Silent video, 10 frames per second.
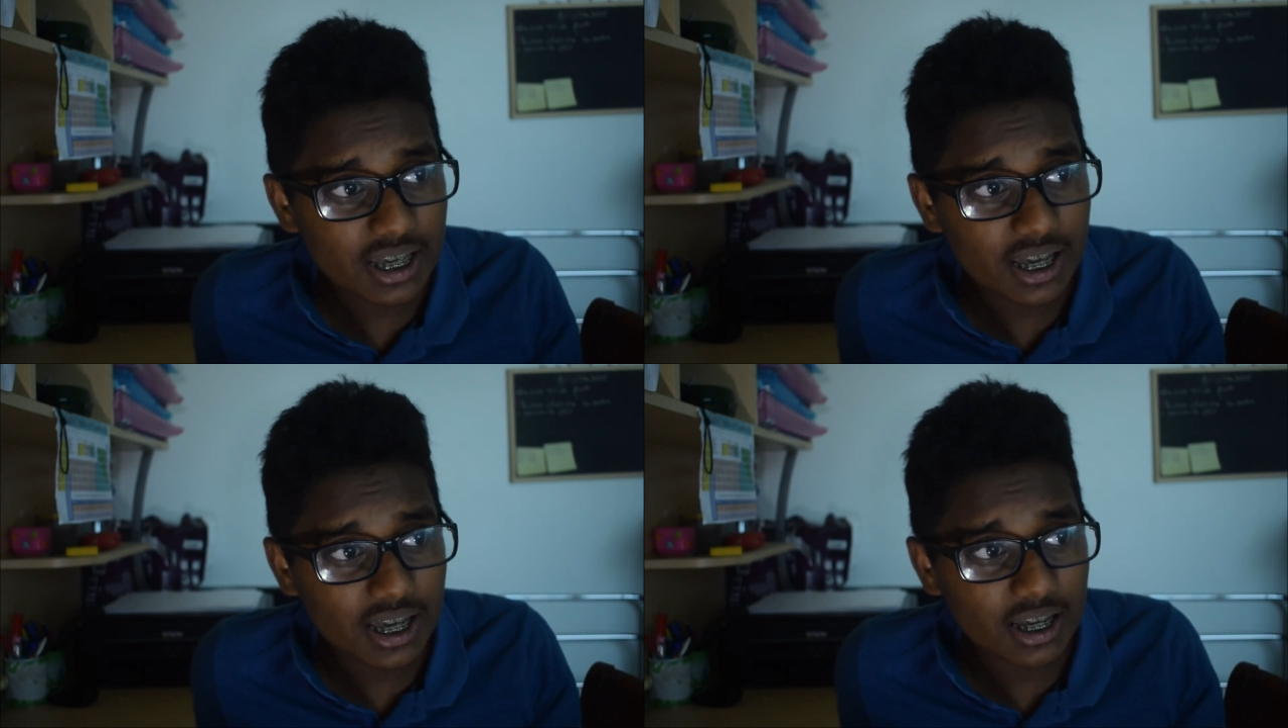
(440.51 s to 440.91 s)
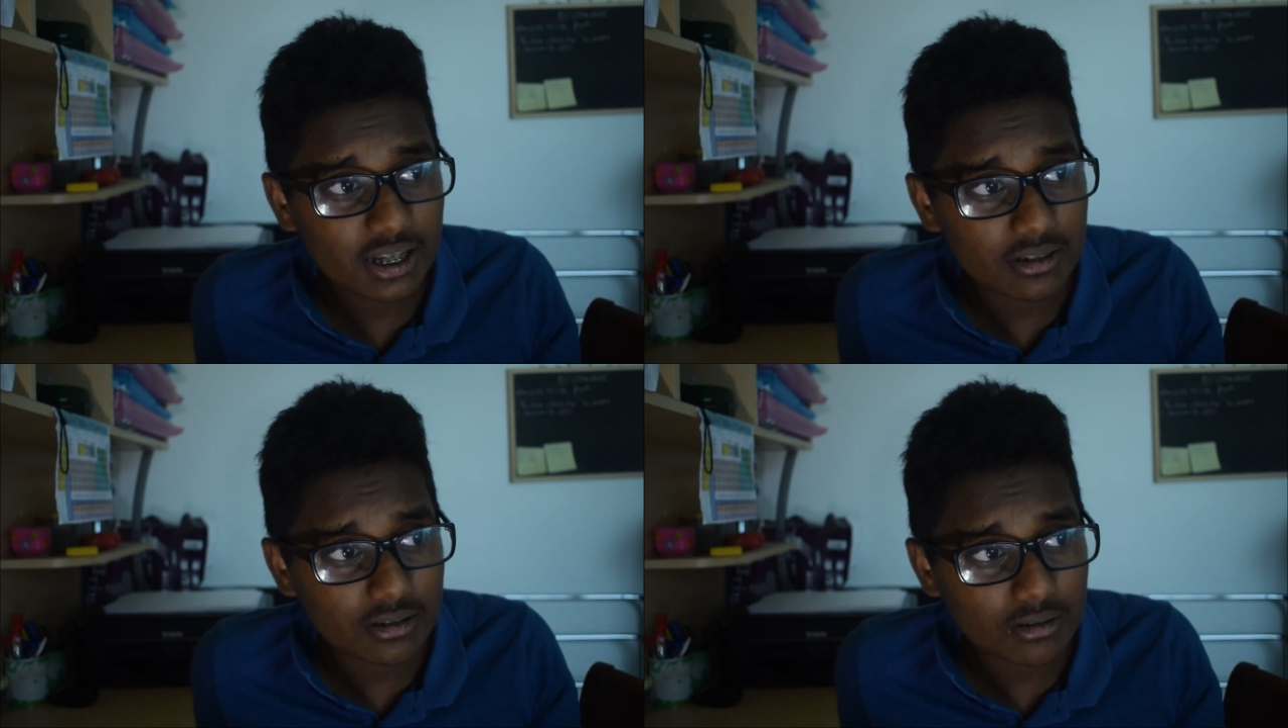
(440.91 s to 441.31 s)

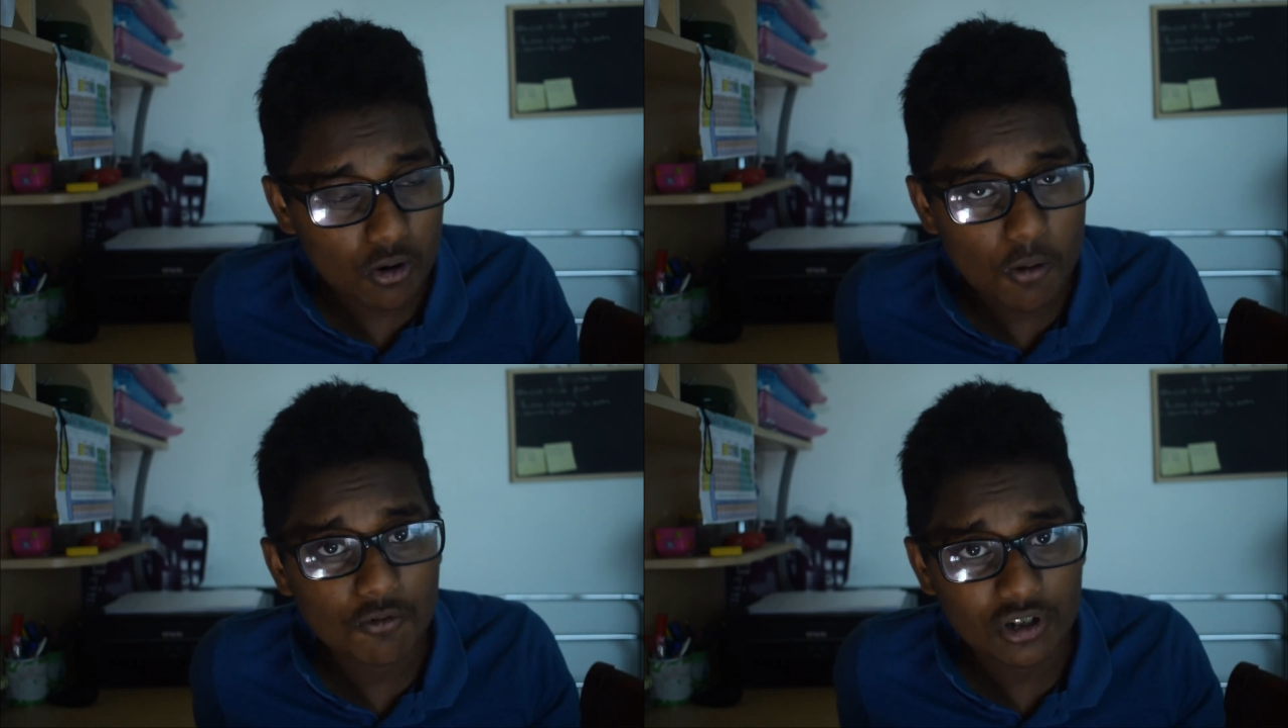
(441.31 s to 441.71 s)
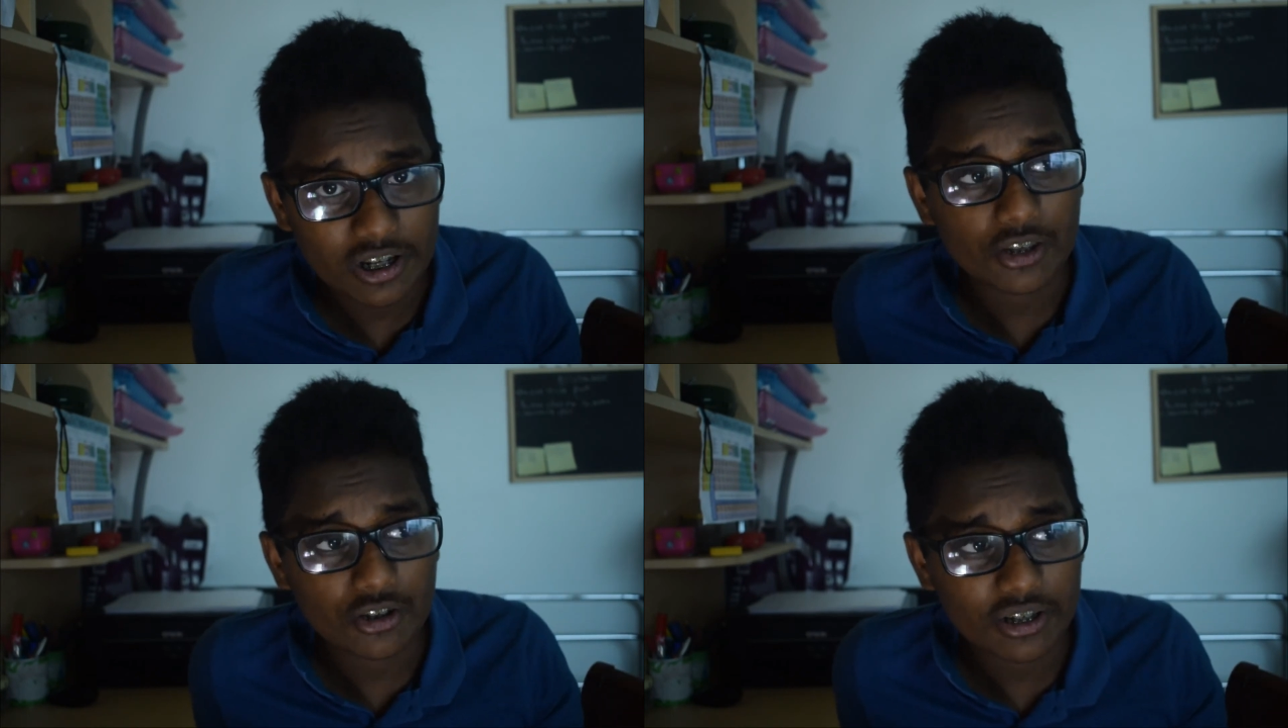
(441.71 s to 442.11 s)
and
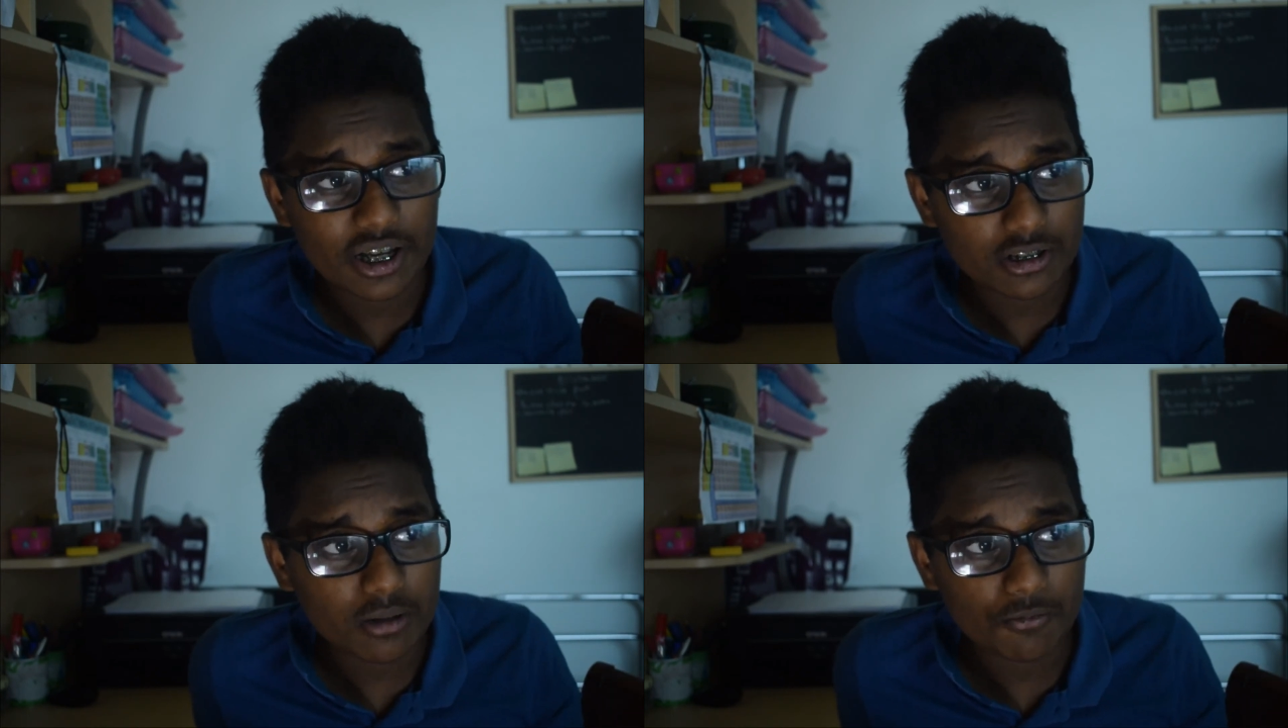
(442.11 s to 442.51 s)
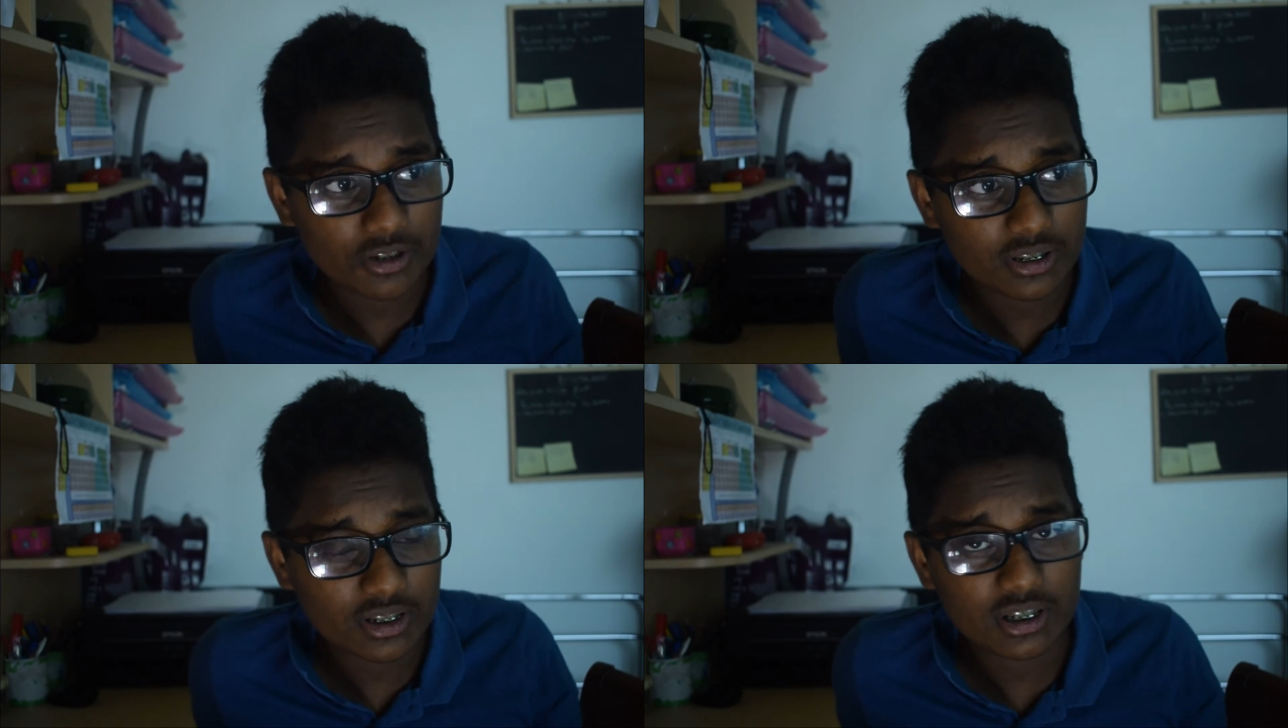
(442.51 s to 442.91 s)
hopefully you'll catch up
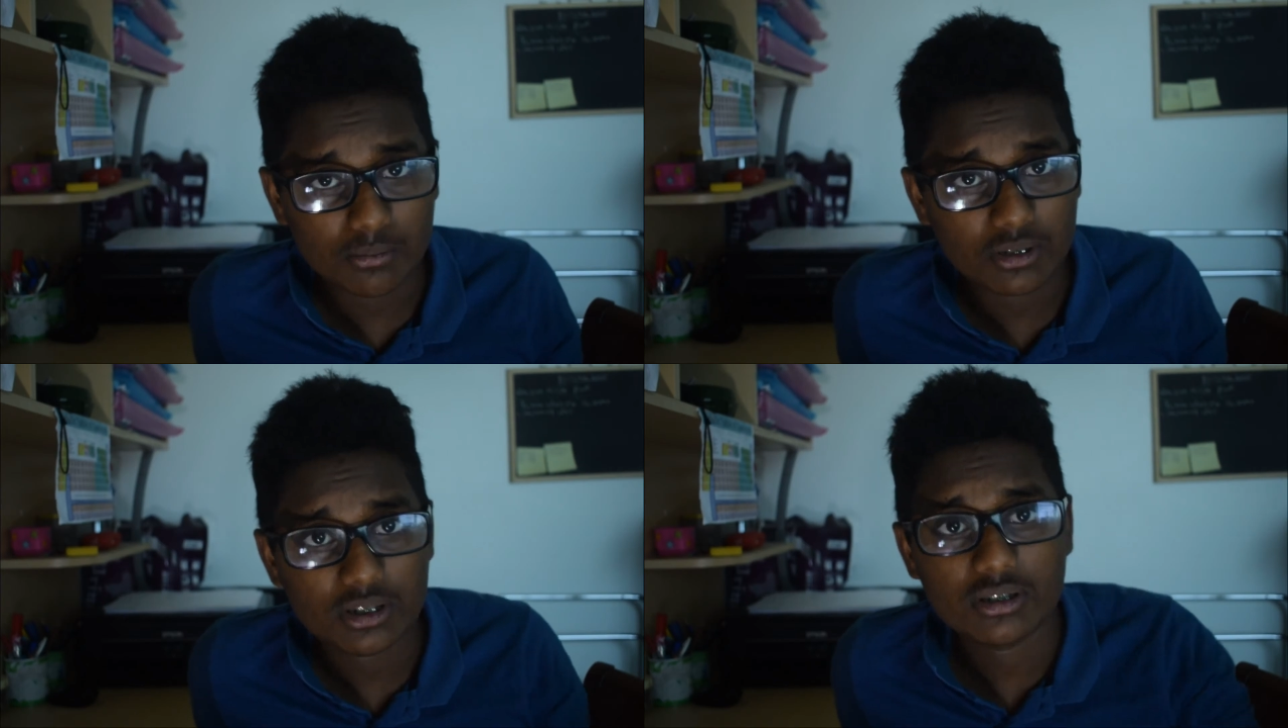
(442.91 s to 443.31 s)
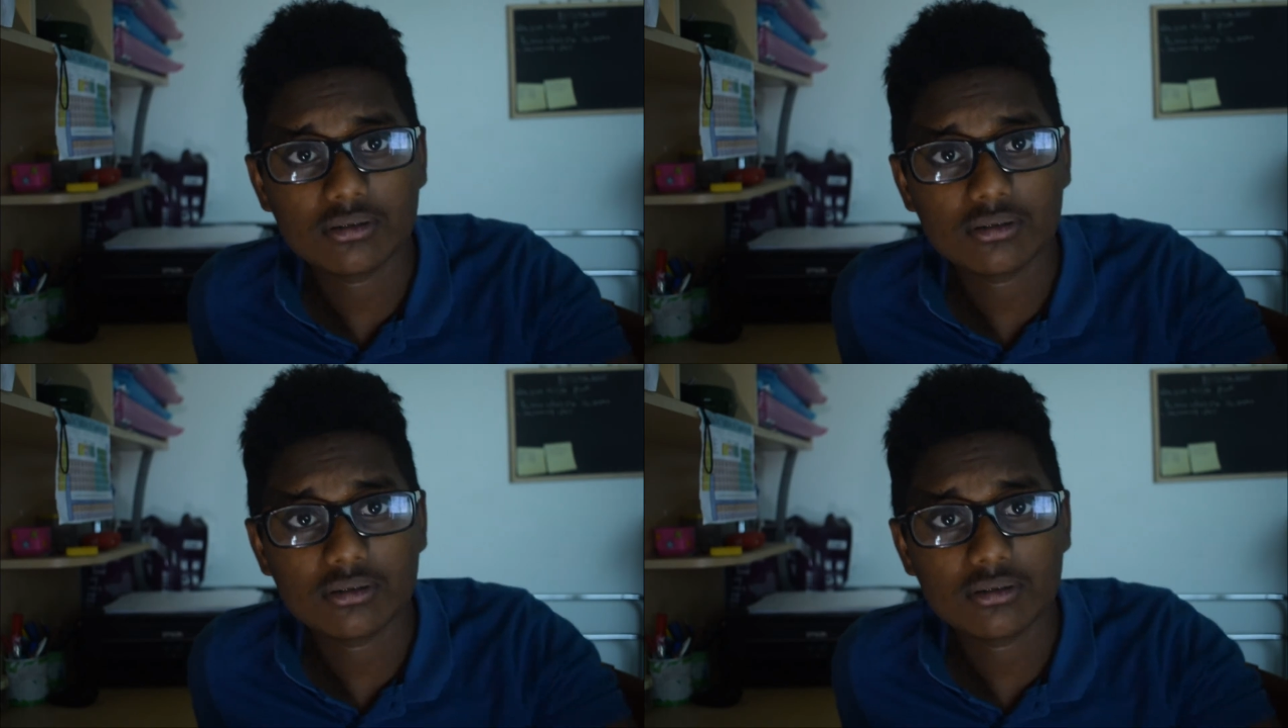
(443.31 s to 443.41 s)
with the syllabus.